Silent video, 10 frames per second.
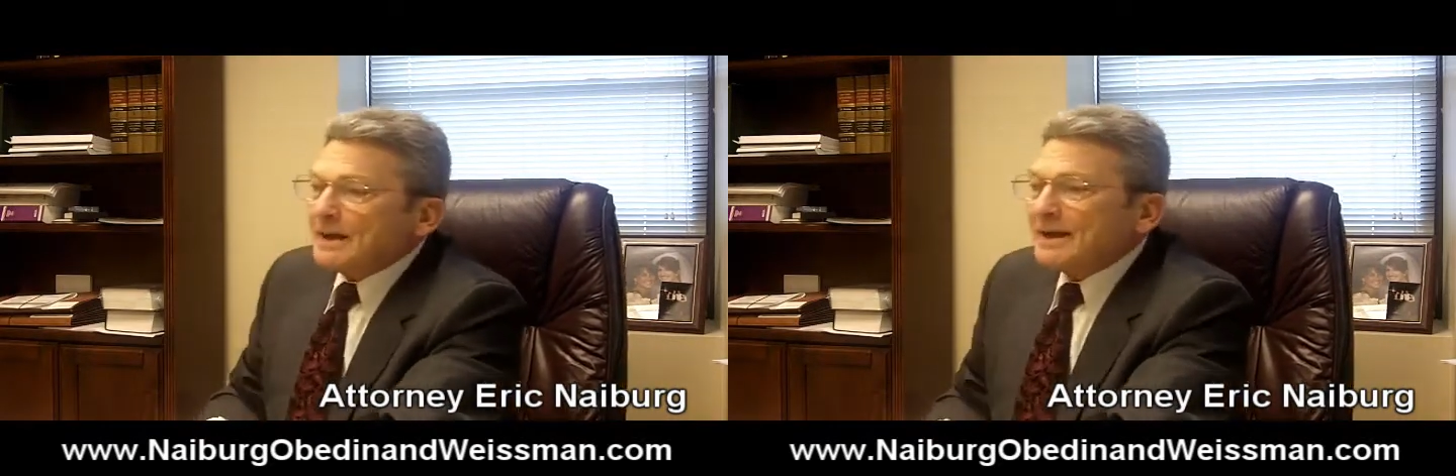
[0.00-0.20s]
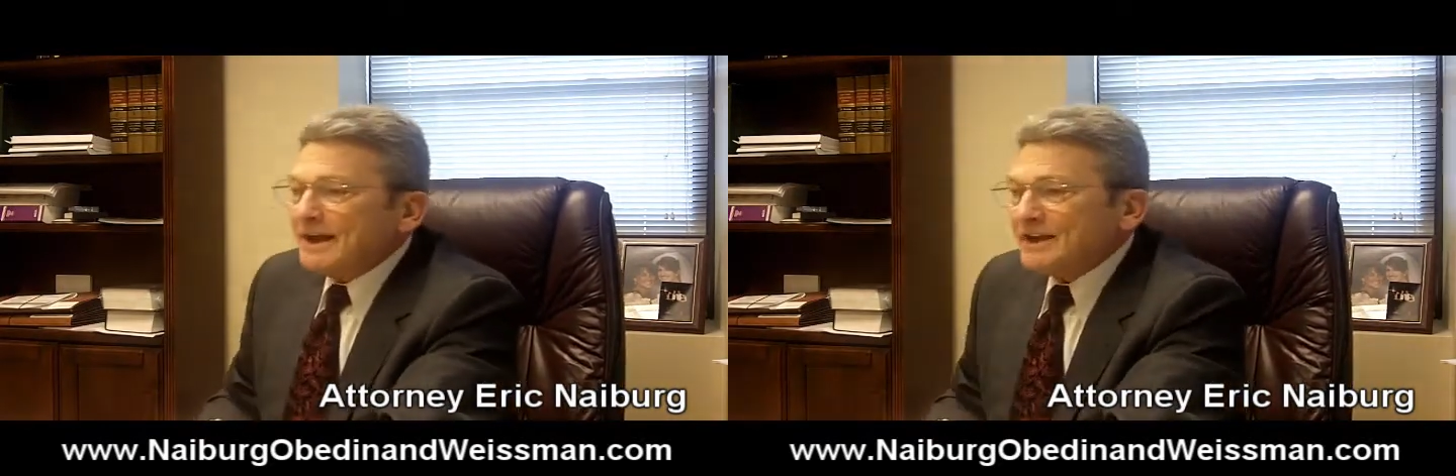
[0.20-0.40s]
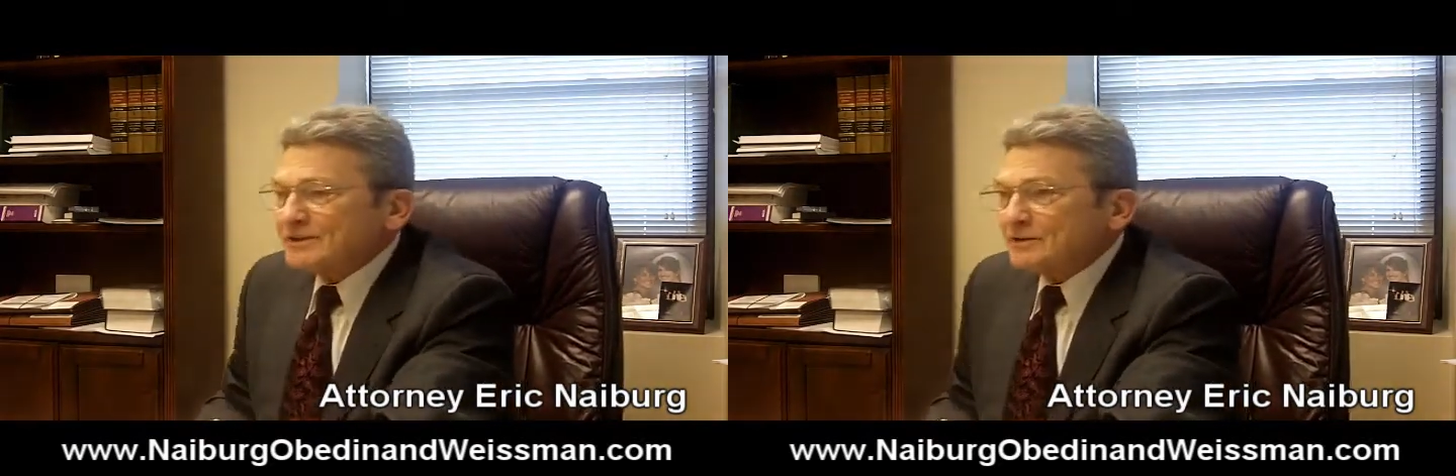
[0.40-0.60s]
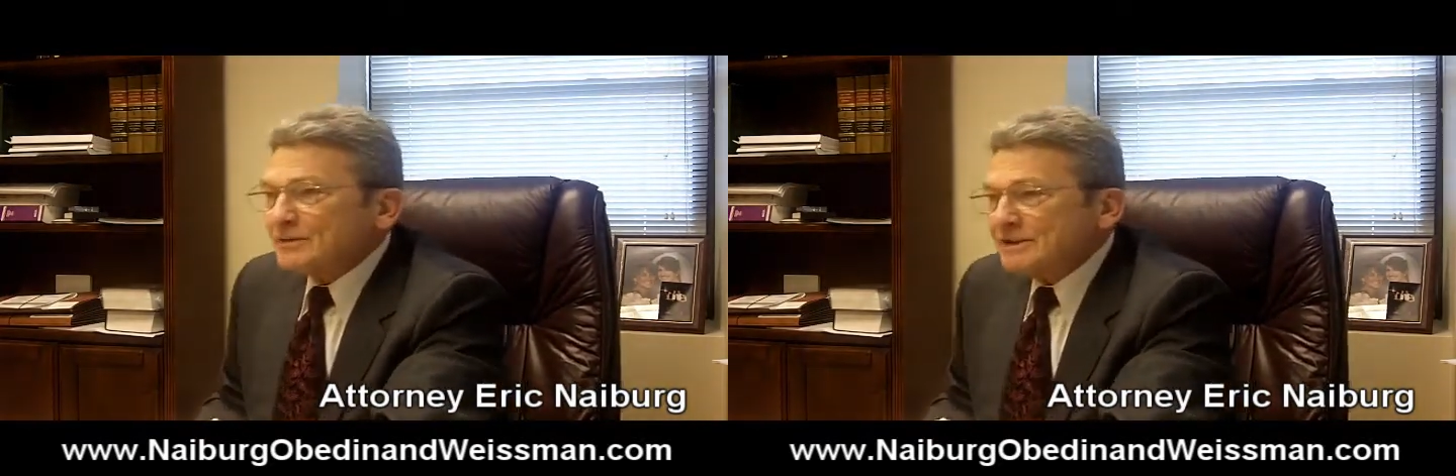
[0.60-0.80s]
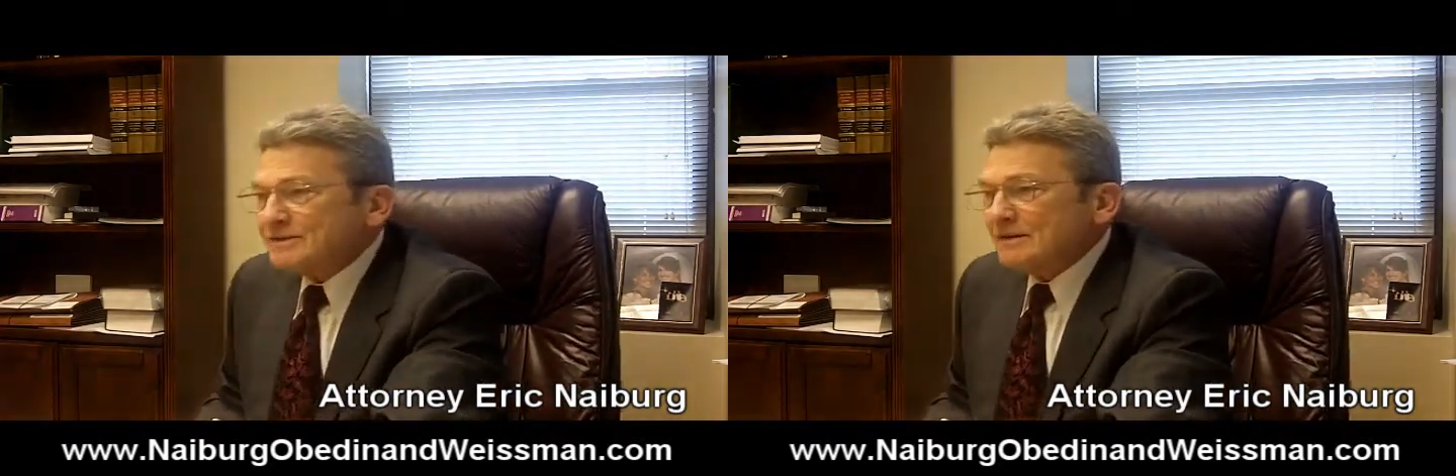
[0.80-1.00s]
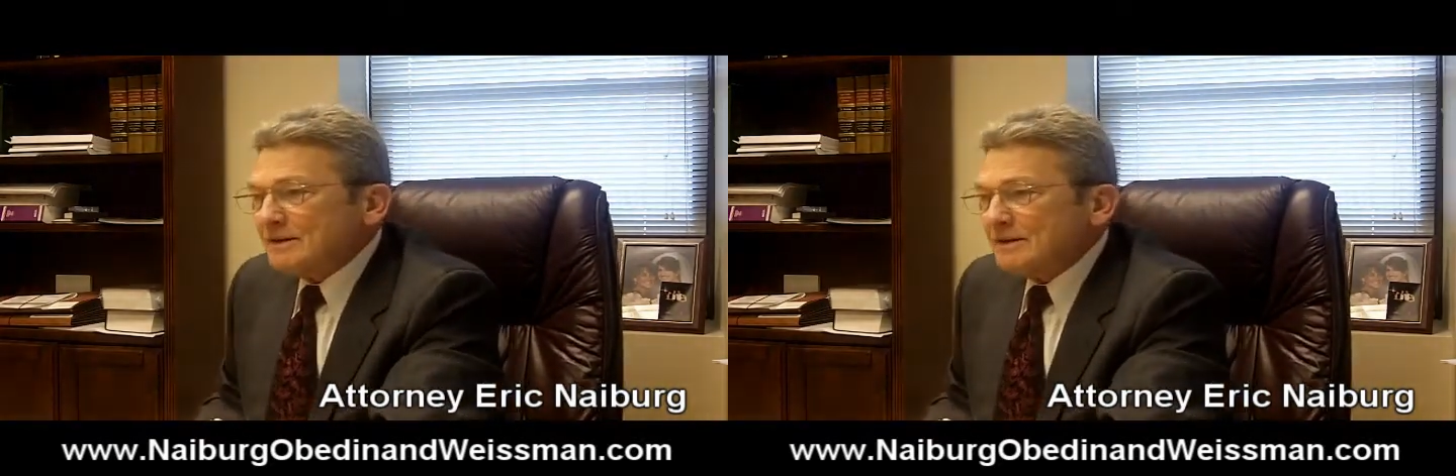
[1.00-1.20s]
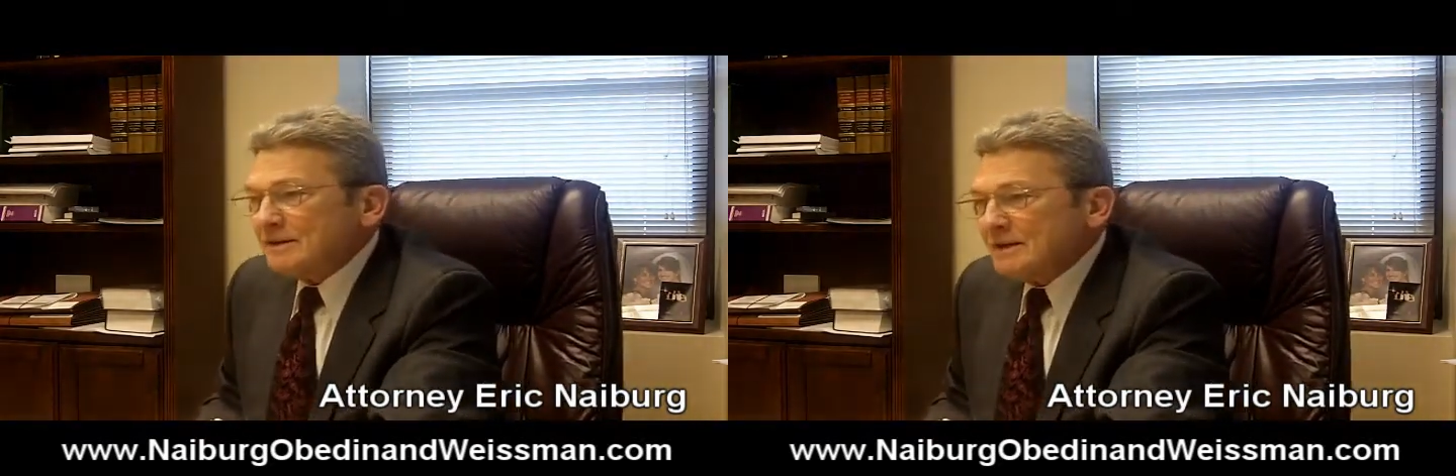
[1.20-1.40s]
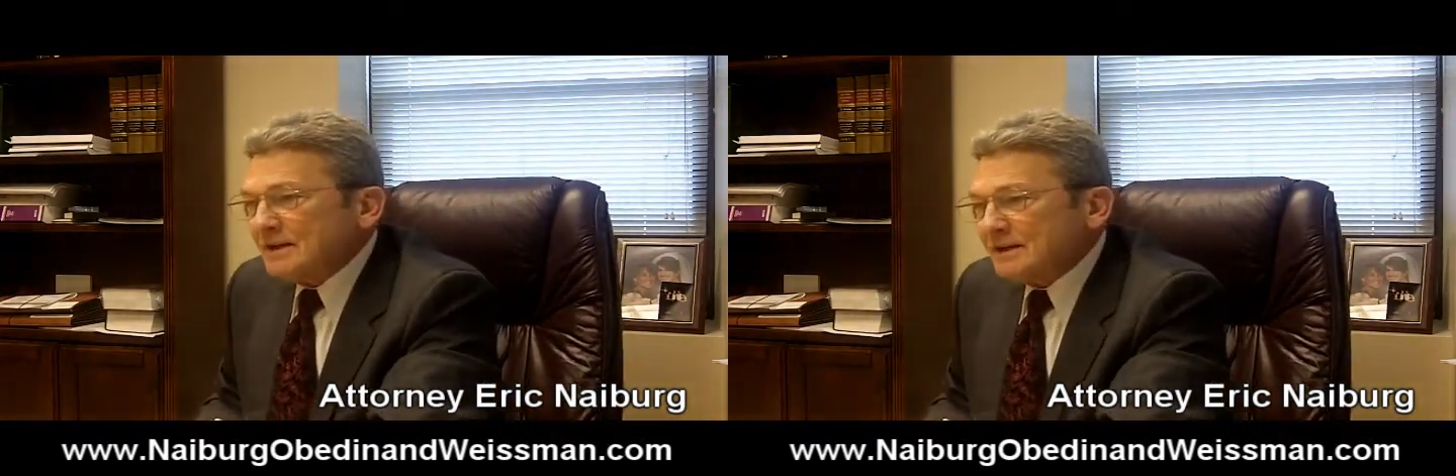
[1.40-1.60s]
my answer is,
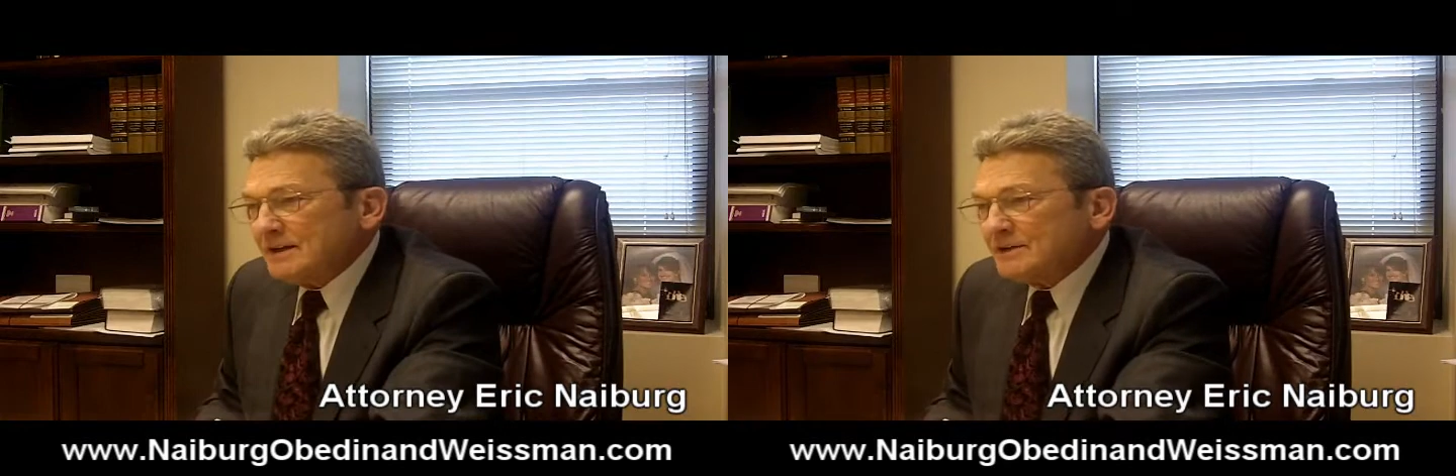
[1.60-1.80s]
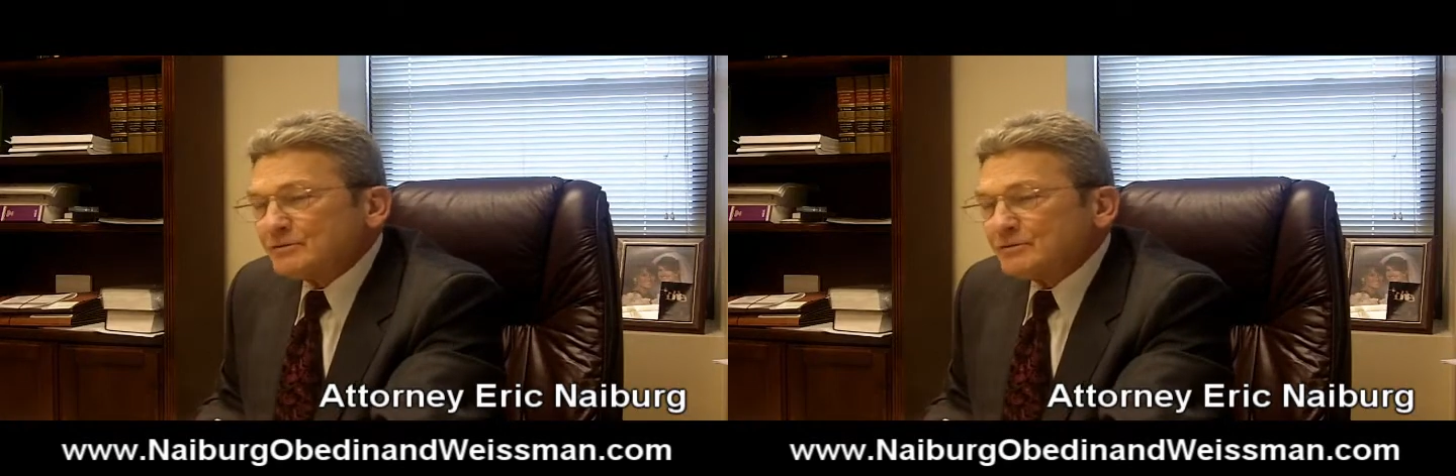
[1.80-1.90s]
it